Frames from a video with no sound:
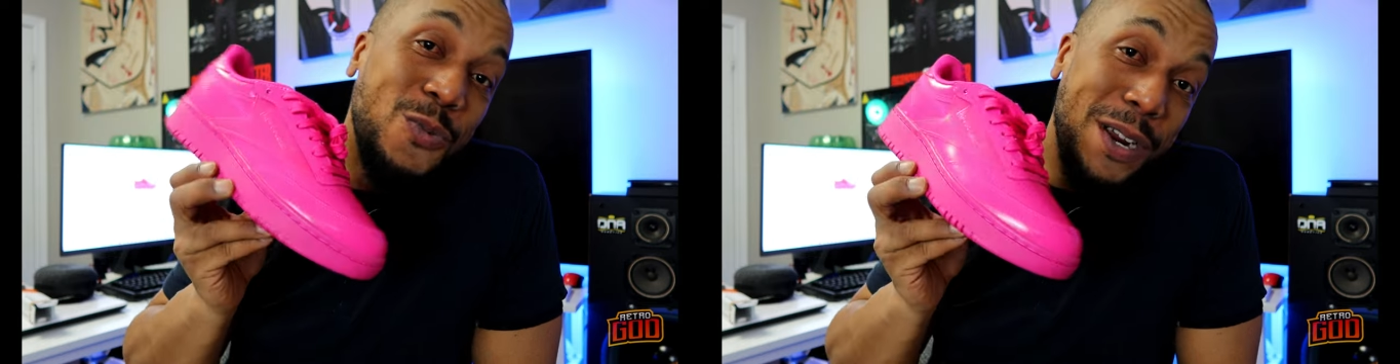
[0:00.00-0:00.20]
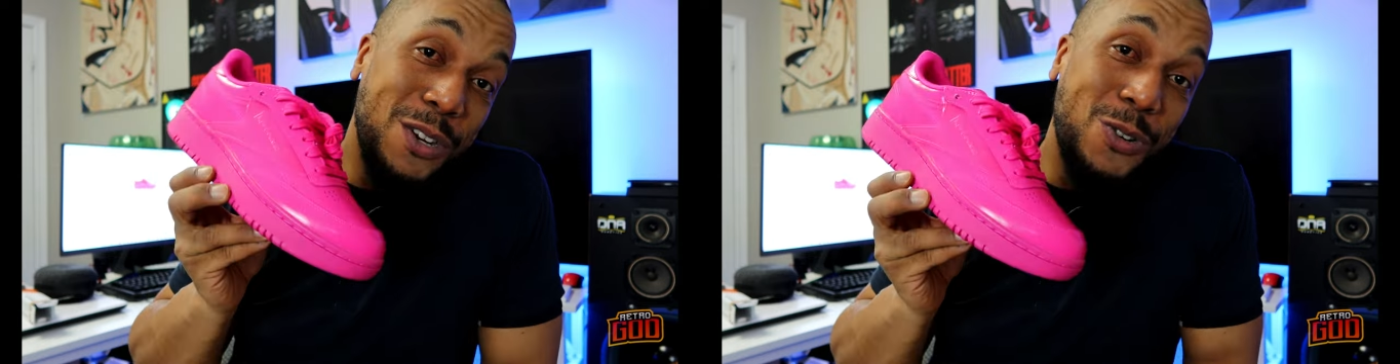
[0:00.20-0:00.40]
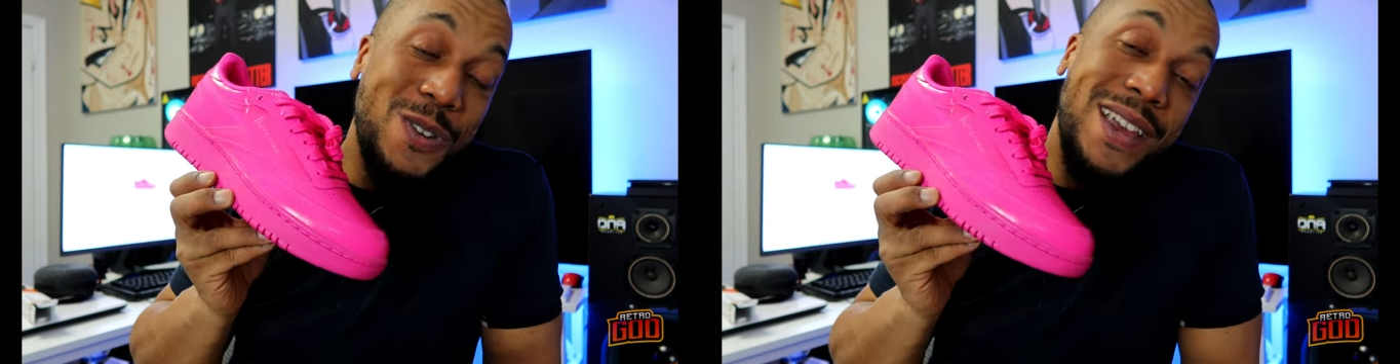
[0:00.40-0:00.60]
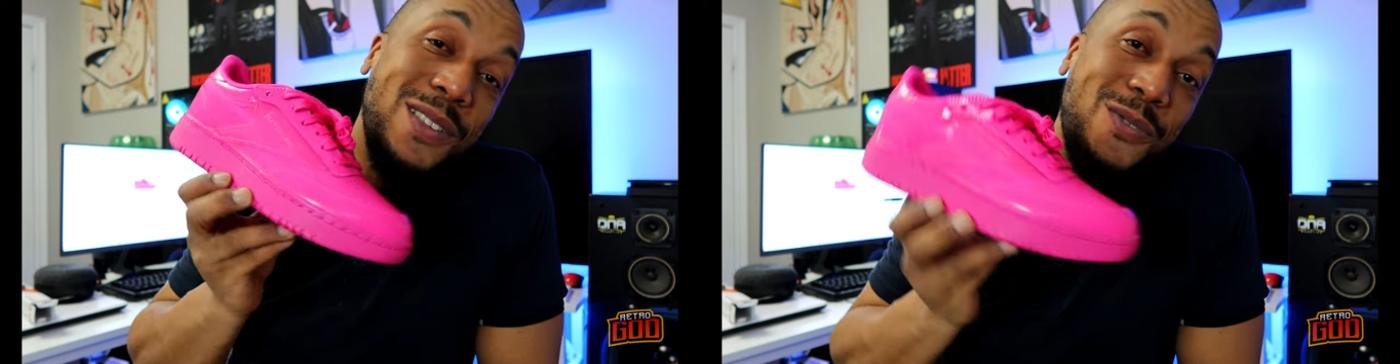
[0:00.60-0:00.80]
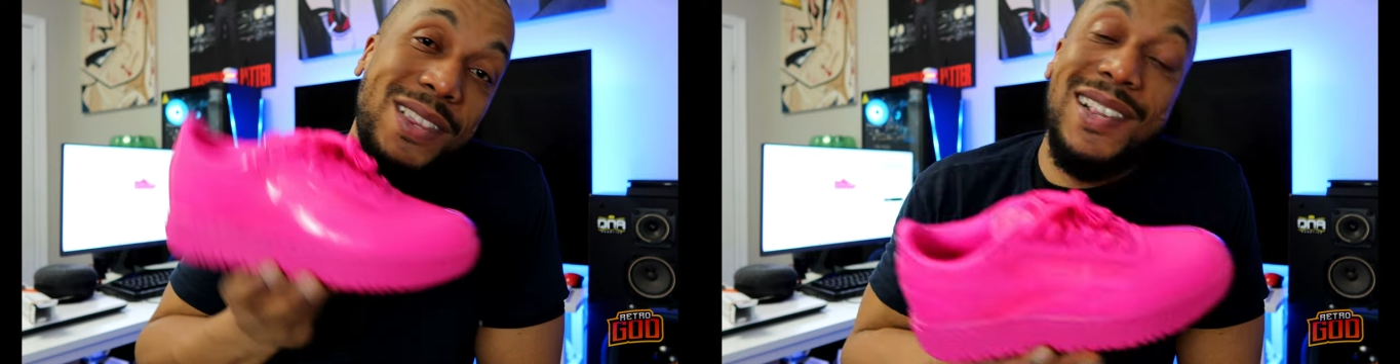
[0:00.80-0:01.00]
We're gonna show you guys
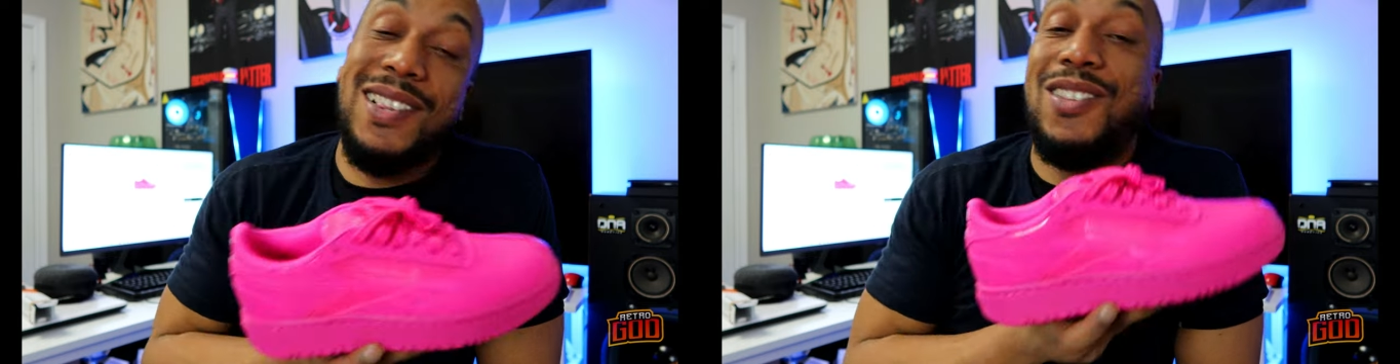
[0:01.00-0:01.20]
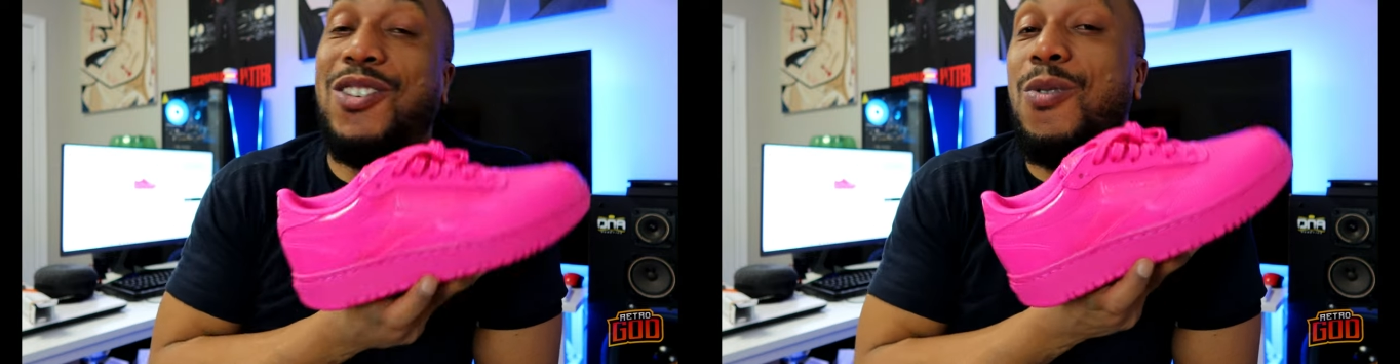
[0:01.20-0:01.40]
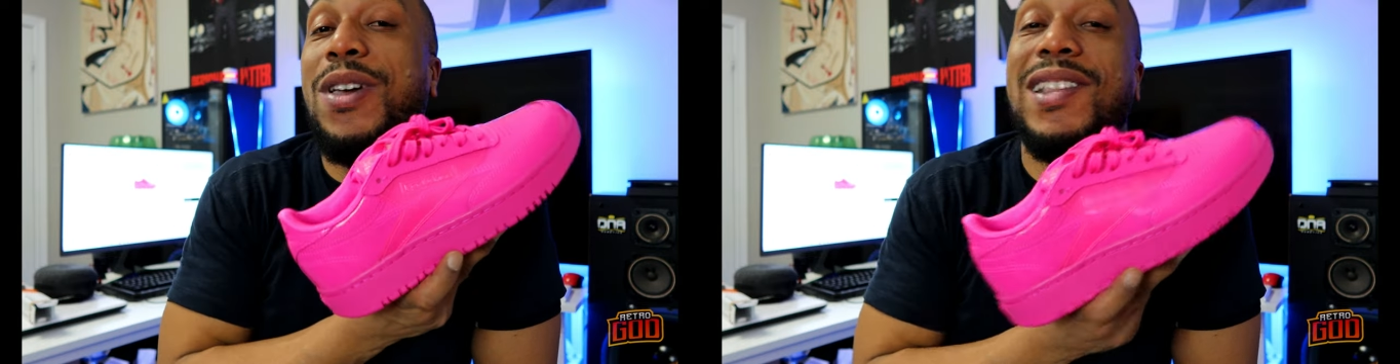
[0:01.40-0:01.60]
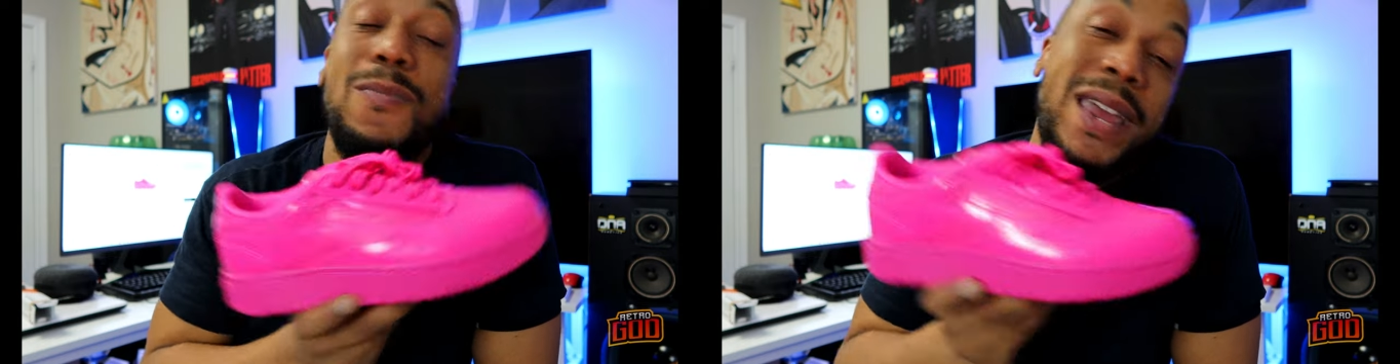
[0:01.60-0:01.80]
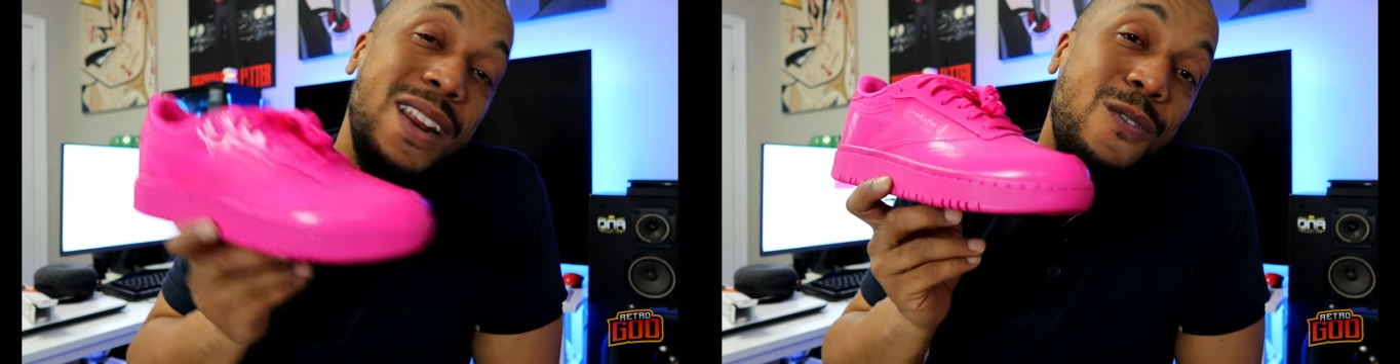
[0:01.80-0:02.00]
what this joint's
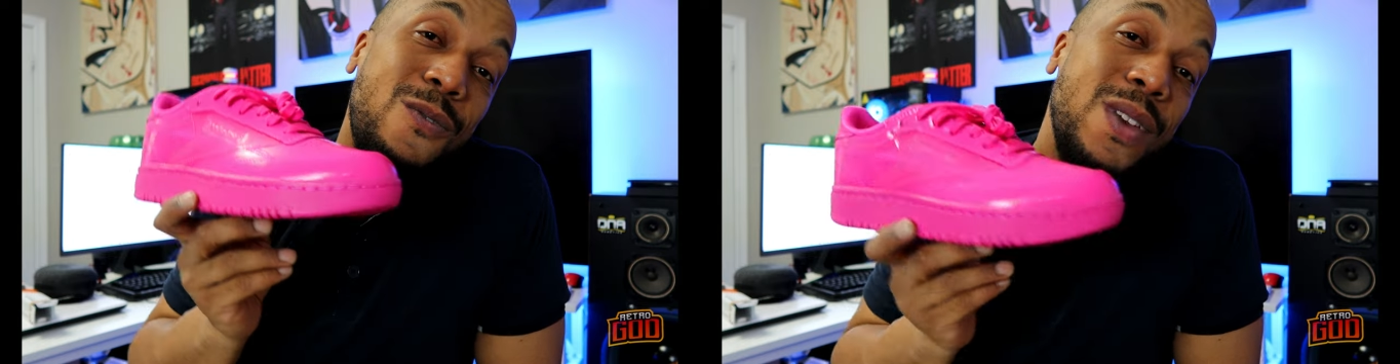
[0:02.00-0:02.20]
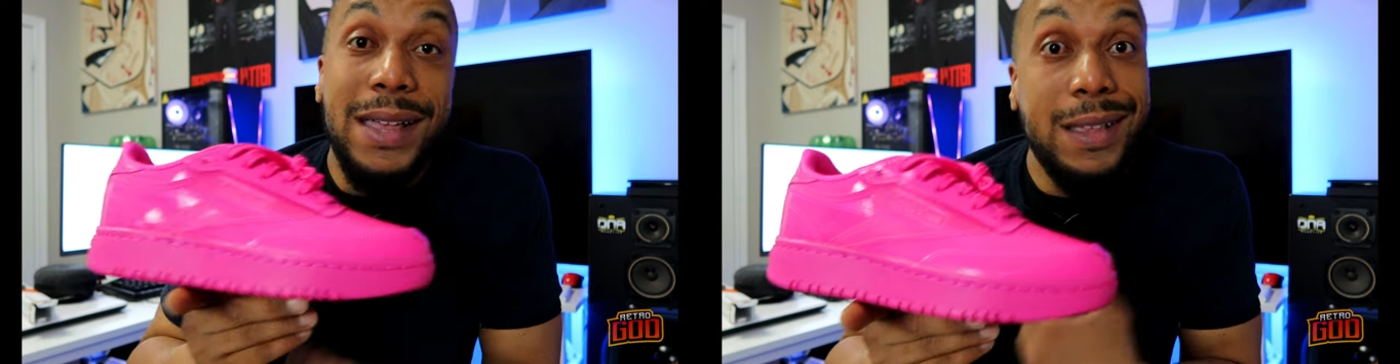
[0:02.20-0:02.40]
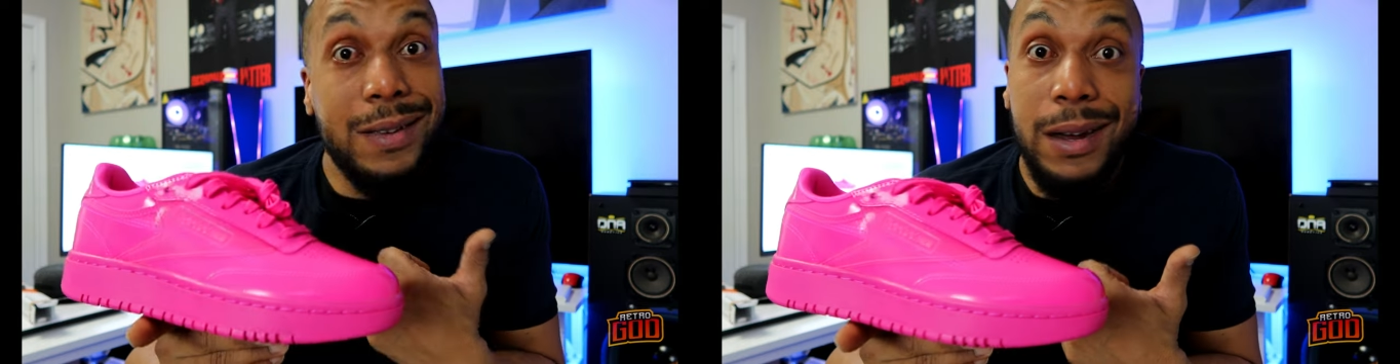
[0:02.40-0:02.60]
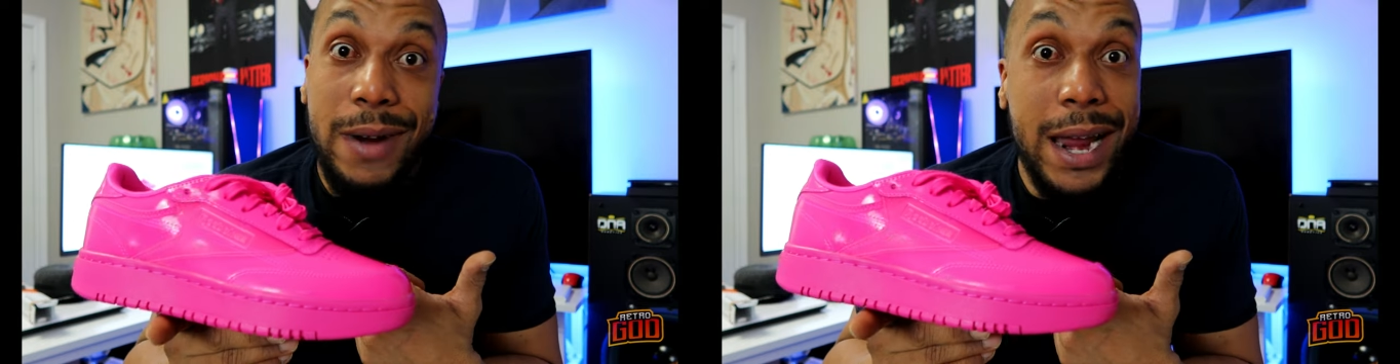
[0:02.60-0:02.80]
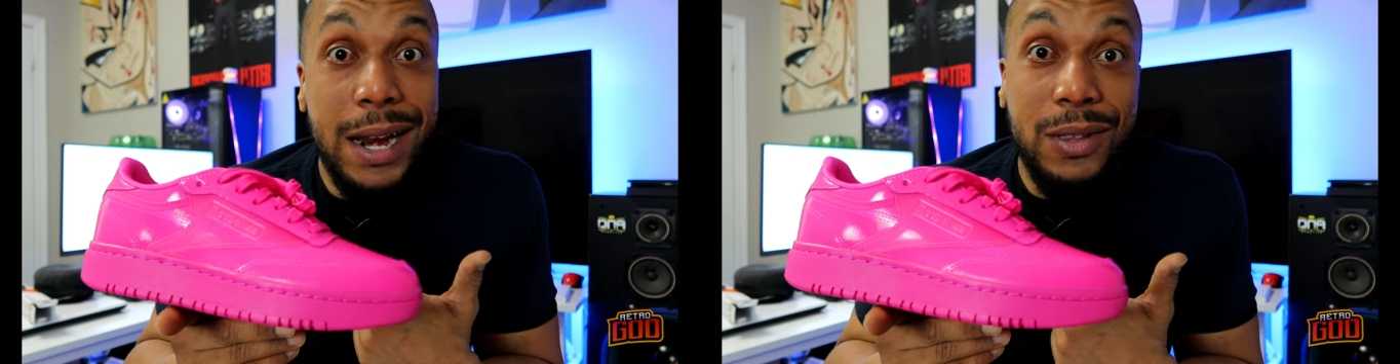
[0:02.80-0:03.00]
made of. And let's get
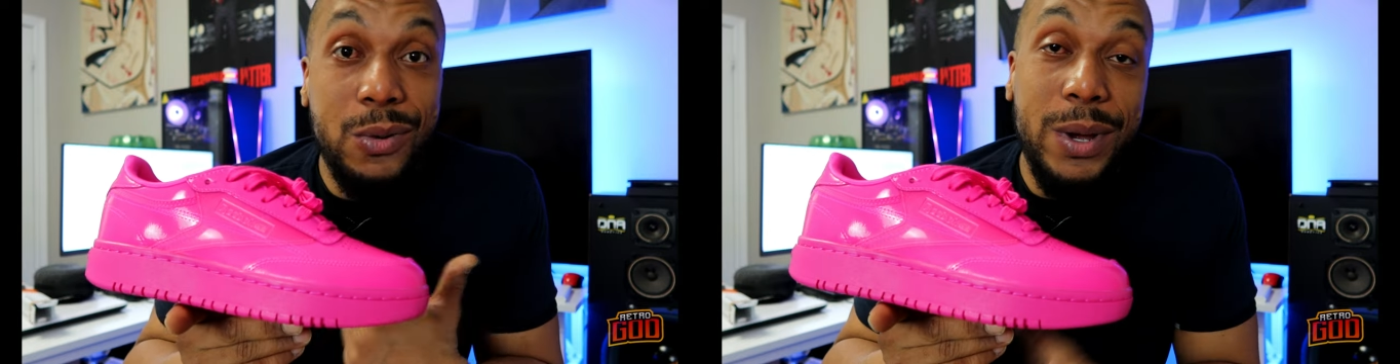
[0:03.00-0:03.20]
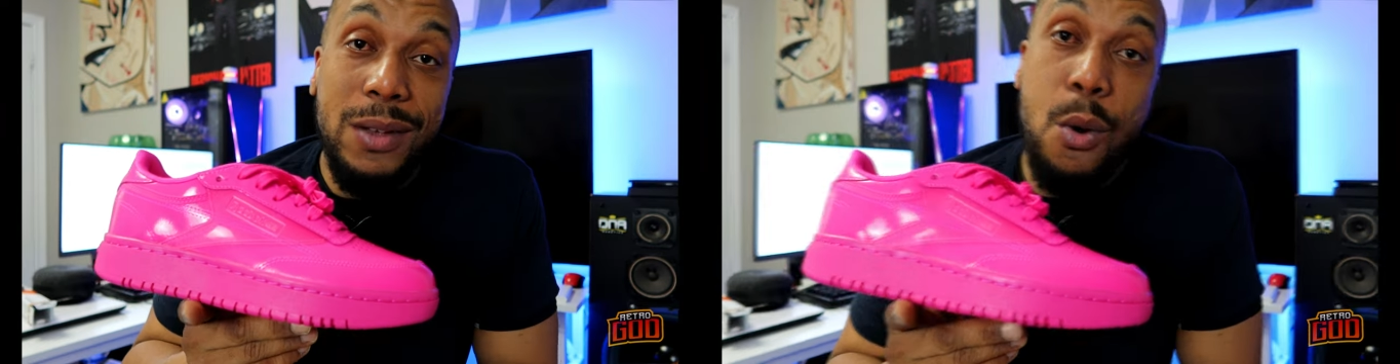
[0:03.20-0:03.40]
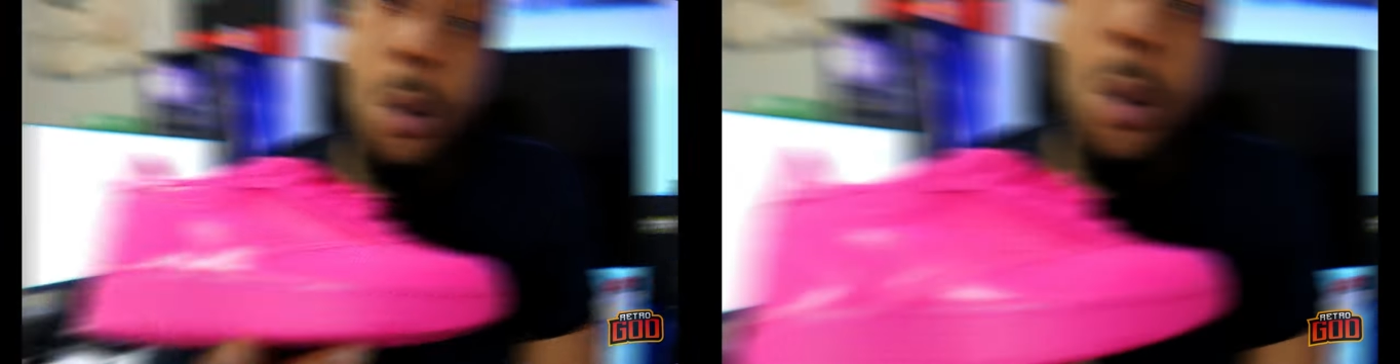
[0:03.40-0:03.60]
right into it.